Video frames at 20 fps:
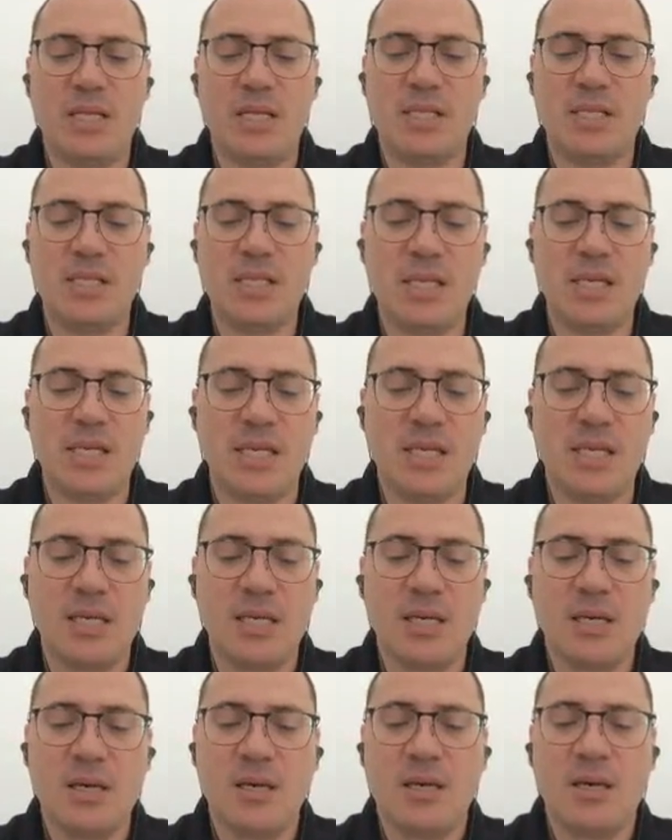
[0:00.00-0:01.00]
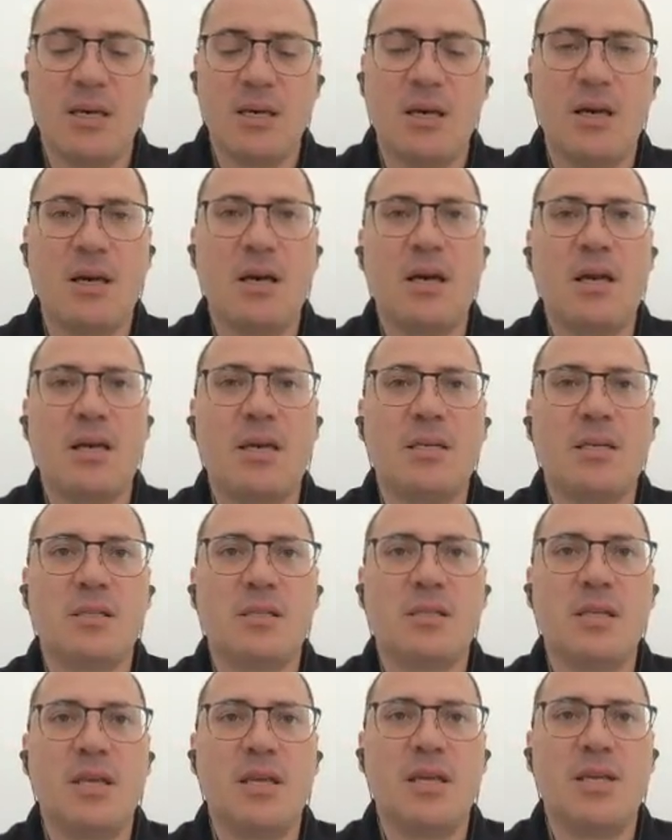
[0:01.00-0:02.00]
see. I can
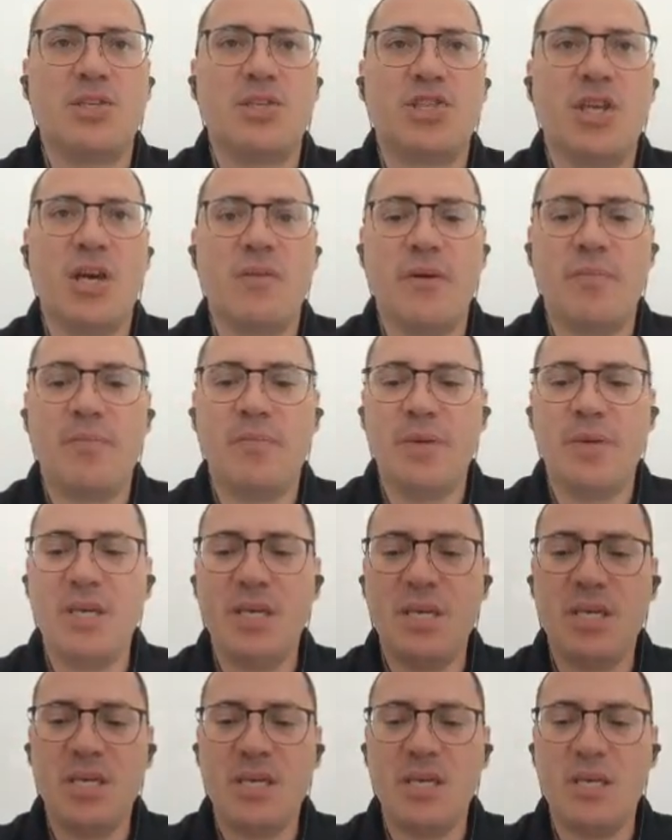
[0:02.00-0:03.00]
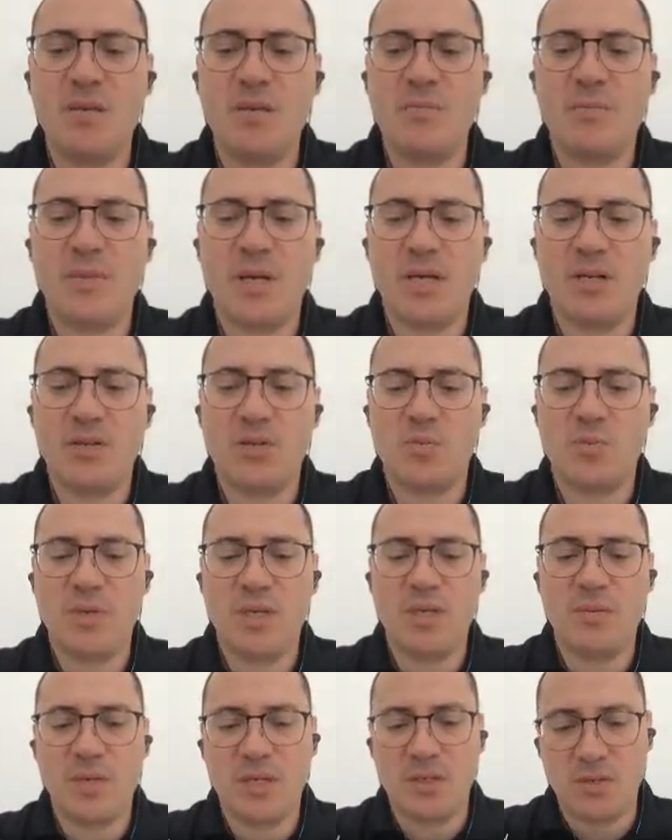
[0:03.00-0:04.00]
say Java P minus
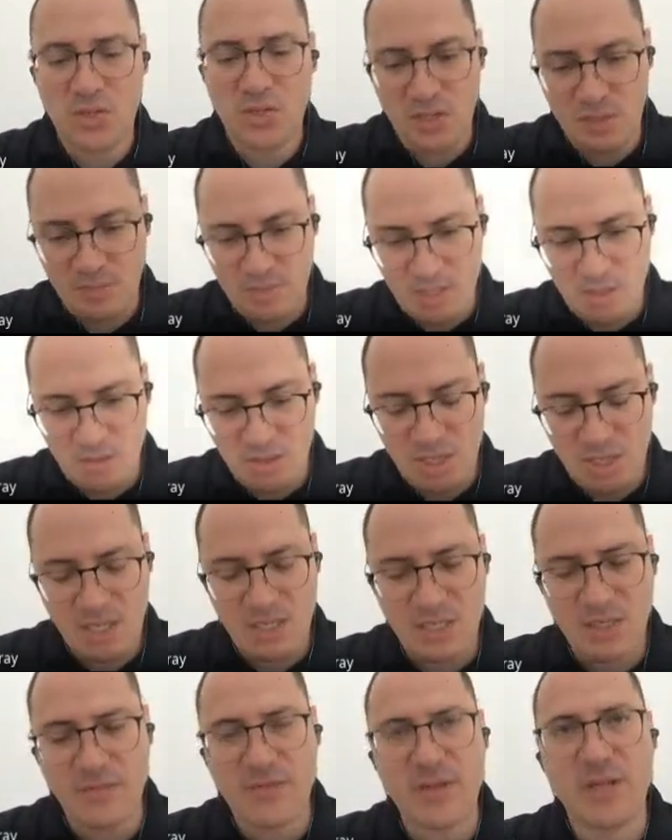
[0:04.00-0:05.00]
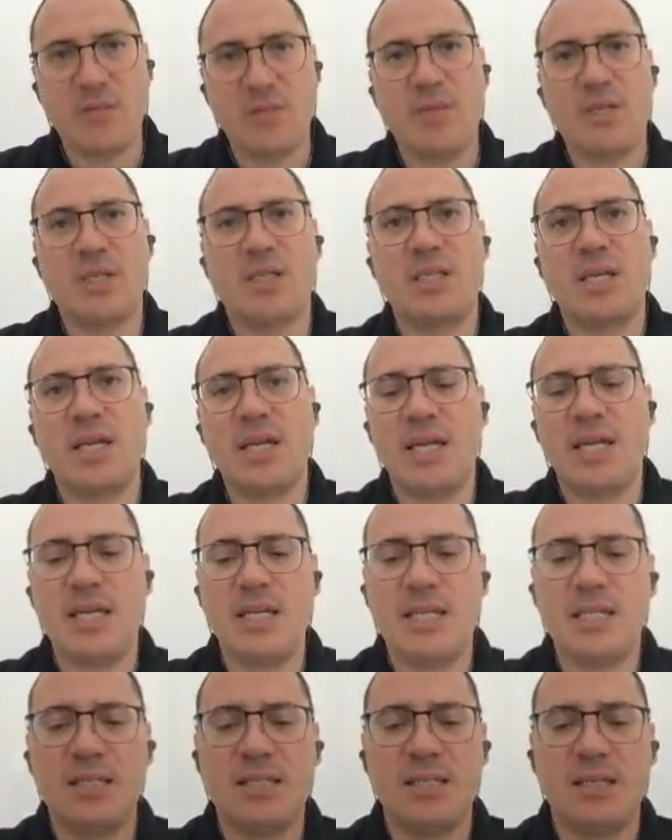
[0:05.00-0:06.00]
B minus C minus X, if I'm not
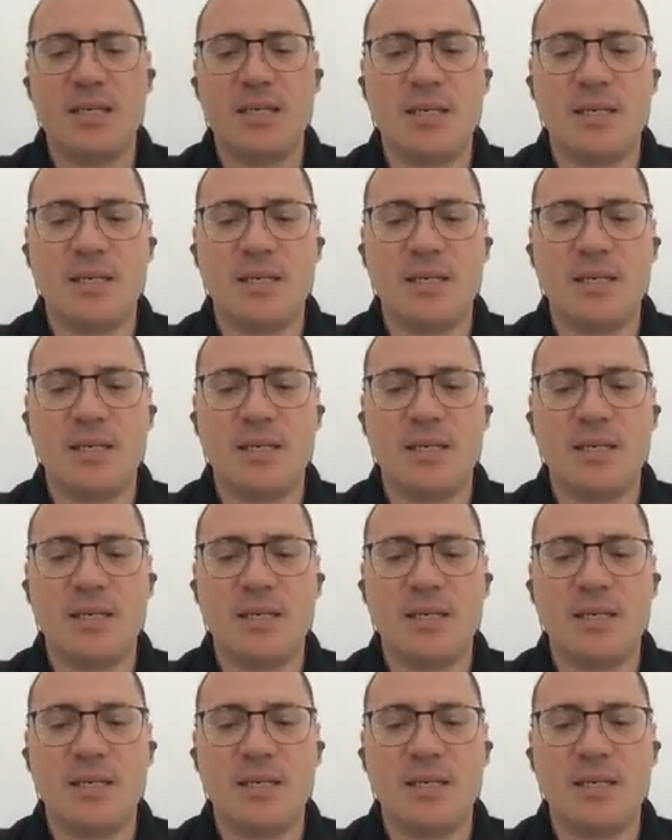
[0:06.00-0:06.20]
mistaken.